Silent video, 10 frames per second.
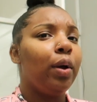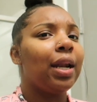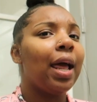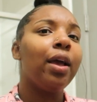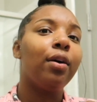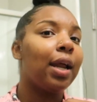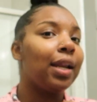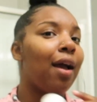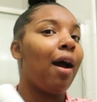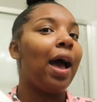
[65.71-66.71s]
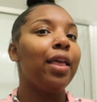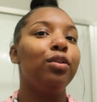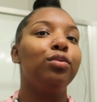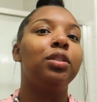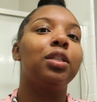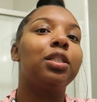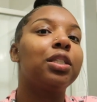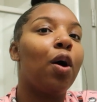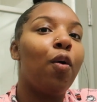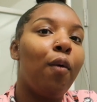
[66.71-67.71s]
And I ain't gonna lie to y'all, I use
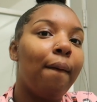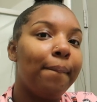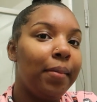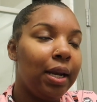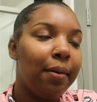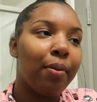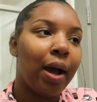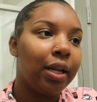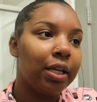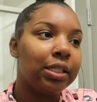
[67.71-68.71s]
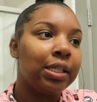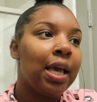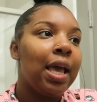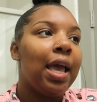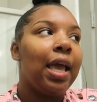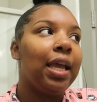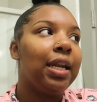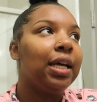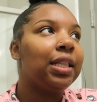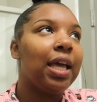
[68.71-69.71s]
so many products and
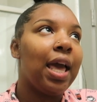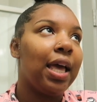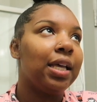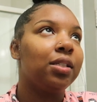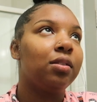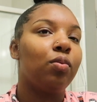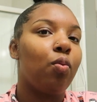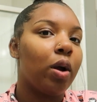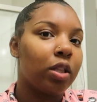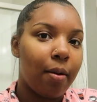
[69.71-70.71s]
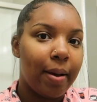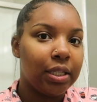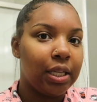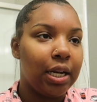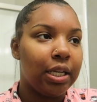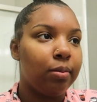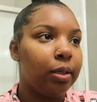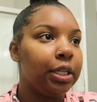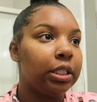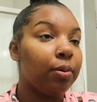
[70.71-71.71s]
nothing has worked on my skin as
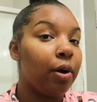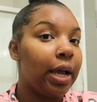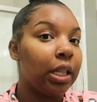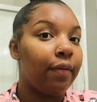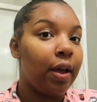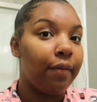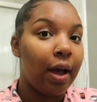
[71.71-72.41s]
much as Proactive have.